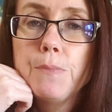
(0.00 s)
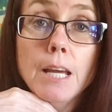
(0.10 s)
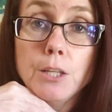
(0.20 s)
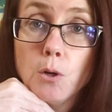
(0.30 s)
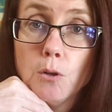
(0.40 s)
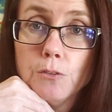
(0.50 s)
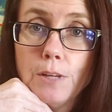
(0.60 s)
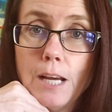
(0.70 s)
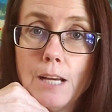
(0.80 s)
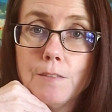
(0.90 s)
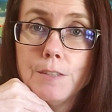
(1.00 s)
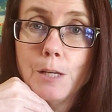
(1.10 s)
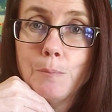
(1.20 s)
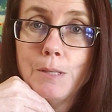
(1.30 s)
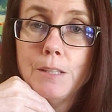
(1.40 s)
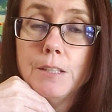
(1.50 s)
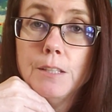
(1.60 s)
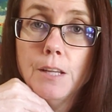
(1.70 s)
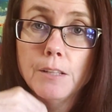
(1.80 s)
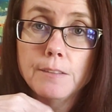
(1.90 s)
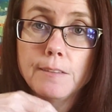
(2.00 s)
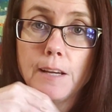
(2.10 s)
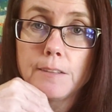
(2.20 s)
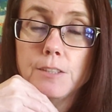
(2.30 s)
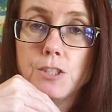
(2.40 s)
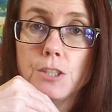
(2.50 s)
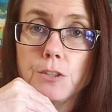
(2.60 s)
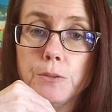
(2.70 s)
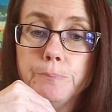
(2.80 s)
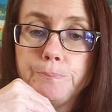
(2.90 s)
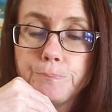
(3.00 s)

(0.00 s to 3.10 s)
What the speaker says: And they also have yummy nut snacks in general.